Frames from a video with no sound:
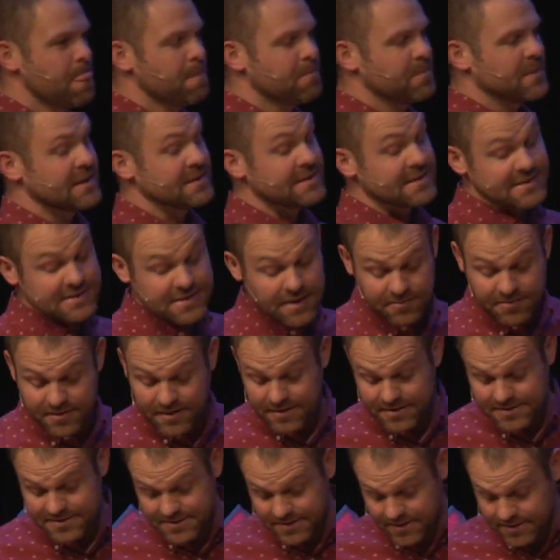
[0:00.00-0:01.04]
This is something
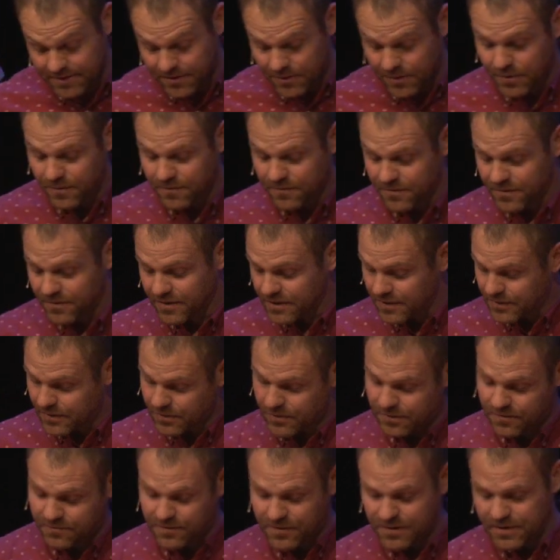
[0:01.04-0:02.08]
that is done over and
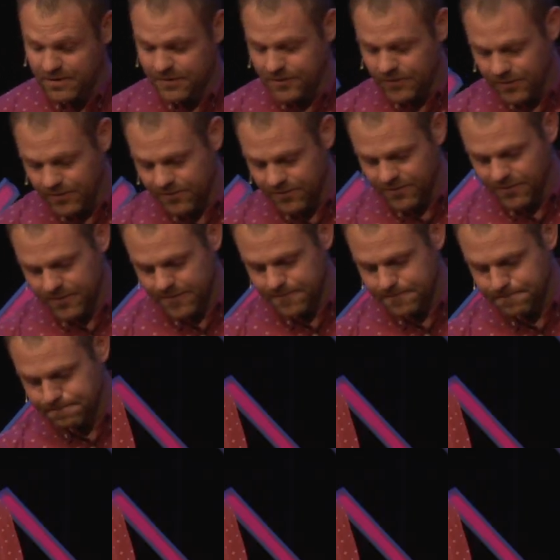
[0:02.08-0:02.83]
over and over